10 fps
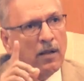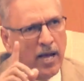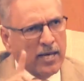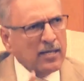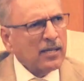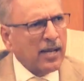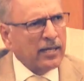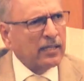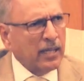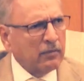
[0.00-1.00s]
I
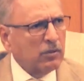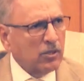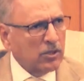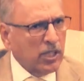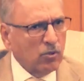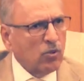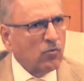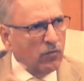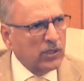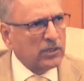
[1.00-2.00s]
underline that because I
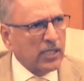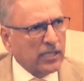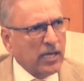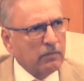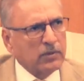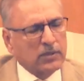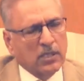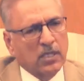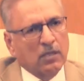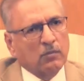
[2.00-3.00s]
don't wish that happens,